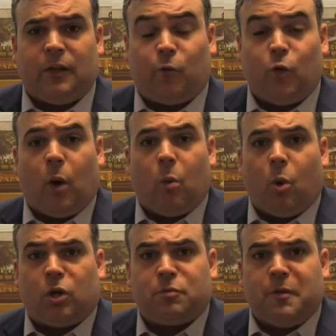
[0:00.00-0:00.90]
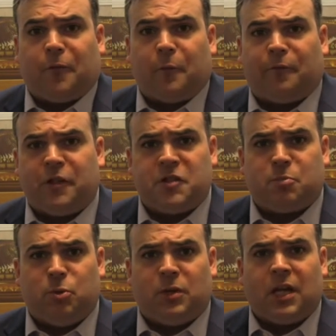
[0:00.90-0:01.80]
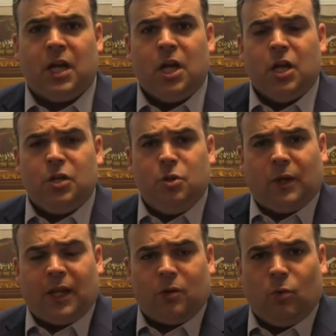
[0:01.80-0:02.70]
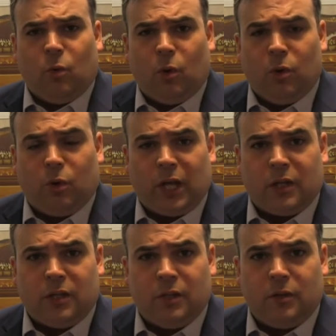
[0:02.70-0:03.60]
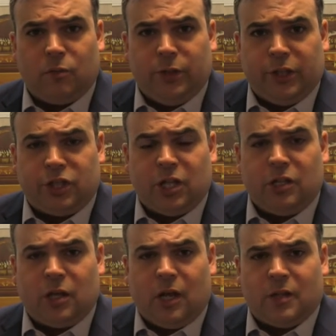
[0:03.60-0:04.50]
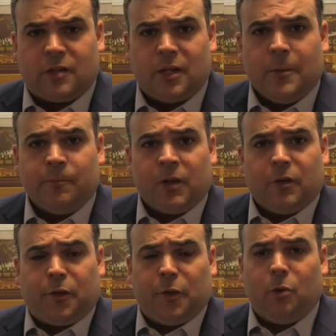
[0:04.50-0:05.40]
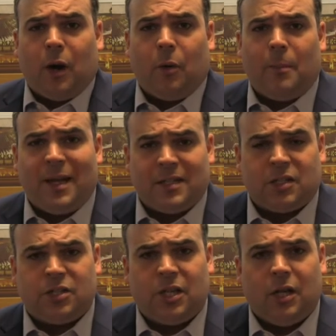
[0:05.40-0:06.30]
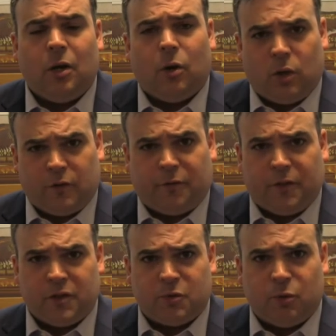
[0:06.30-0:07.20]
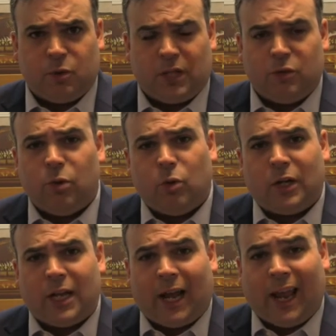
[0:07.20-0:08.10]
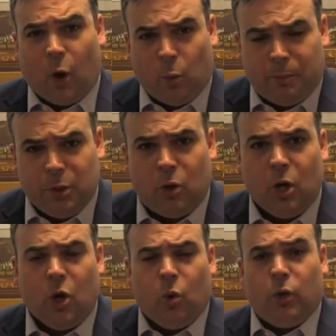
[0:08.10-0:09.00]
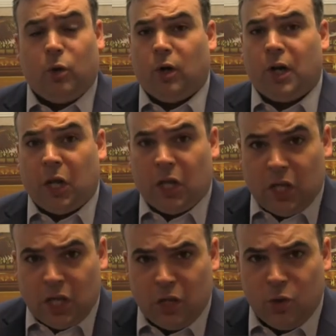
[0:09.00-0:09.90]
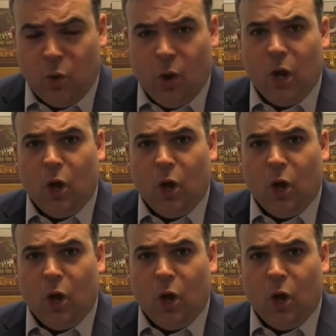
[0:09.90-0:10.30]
if you are watching me from Facebook, You can reach us through our messenger on Facebook. And we're going to help you. We're going to hear you.